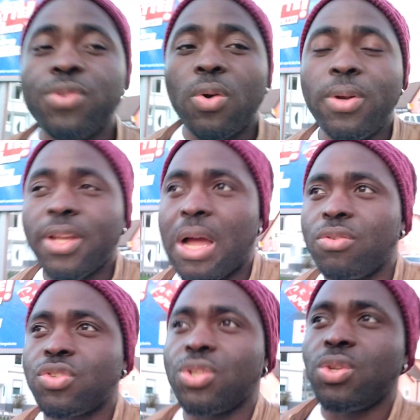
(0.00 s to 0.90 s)
of the only
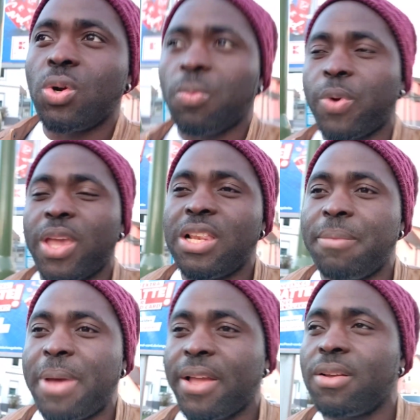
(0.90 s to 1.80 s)
countries in Europe where
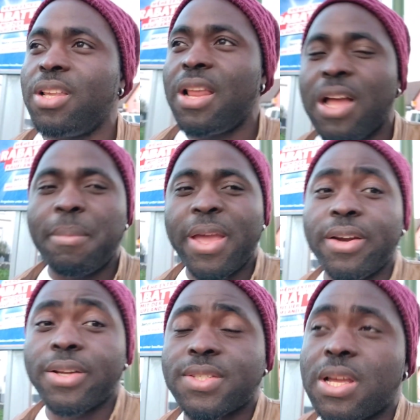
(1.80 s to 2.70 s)
illegal
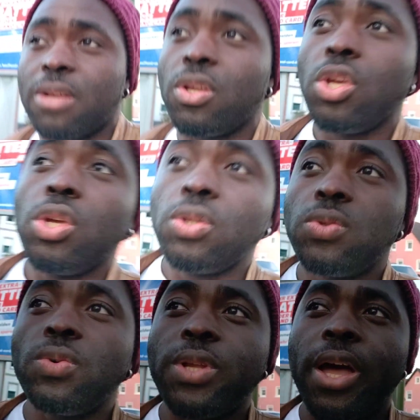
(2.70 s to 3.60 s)
migrants can
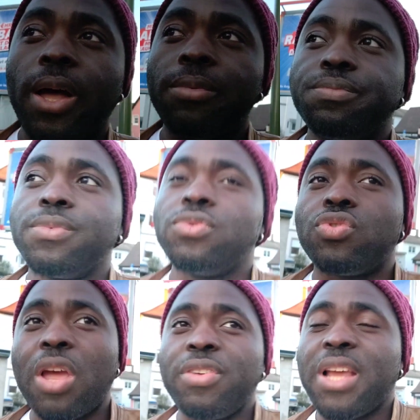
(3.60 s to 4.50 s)
do their
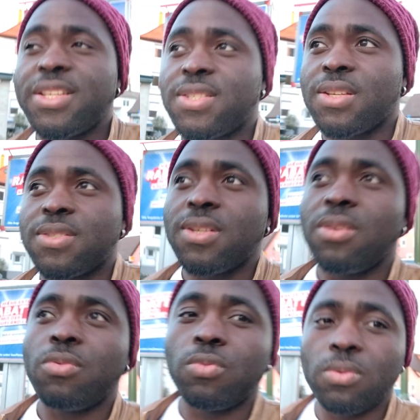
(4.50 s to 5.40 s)
driving license.
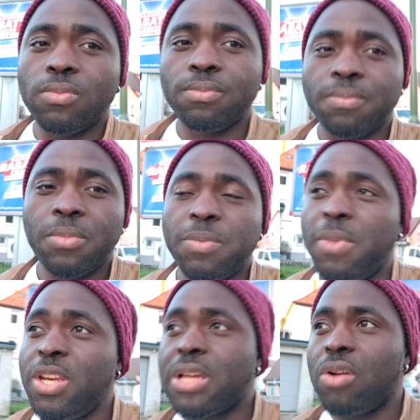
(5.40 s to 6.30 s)
In
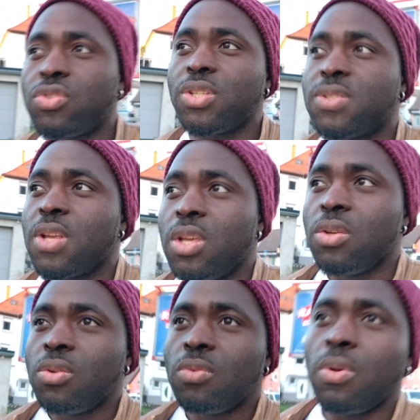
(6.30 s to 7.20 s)
many countries,
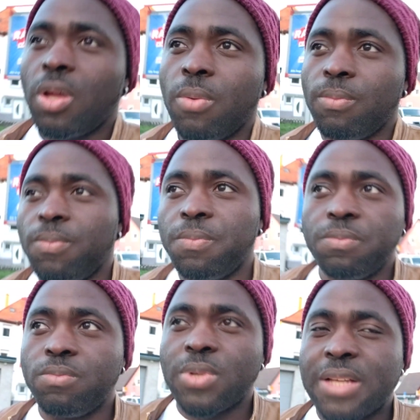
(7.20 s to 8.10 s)

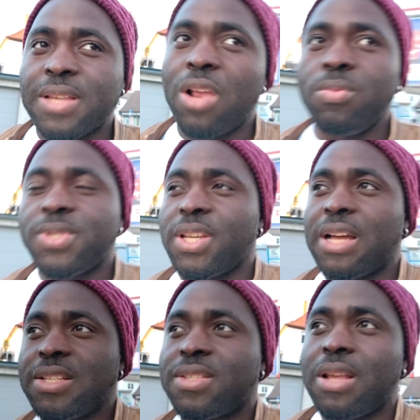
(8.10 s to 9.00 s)
asylum
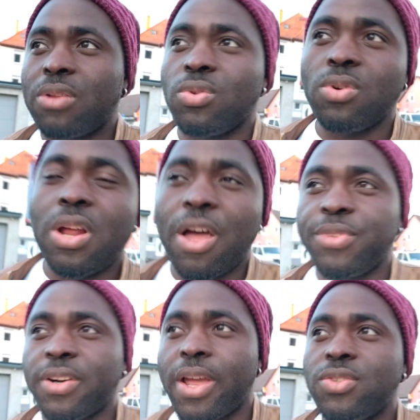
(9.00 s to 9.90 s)
seekers do not
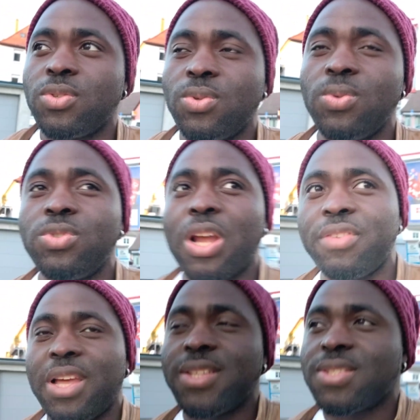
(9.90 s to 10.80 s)
have the right to do
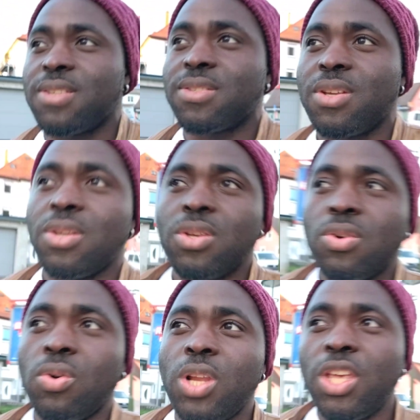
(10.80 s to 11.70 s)
driving license,
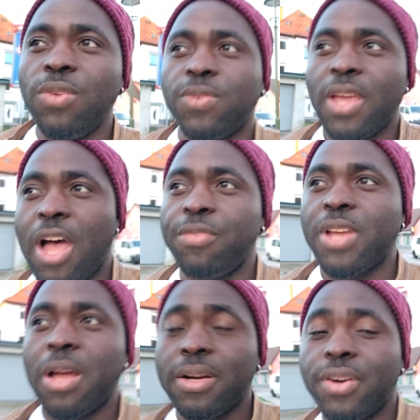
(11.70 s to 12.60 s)
only if they have
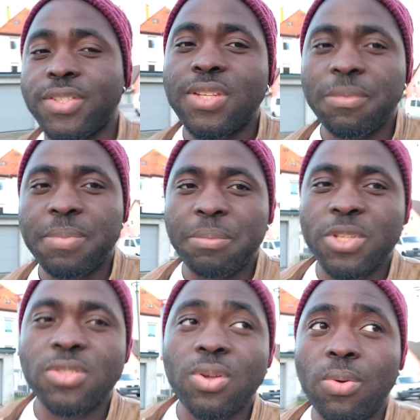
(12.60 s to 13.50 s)
their resident
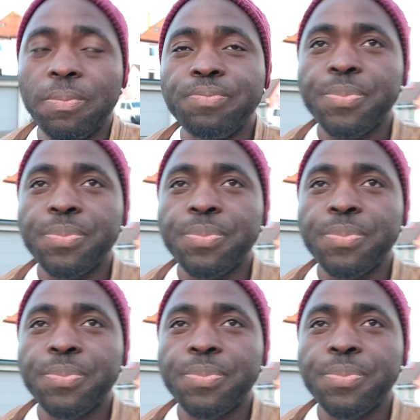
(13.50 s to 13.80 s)
permit. So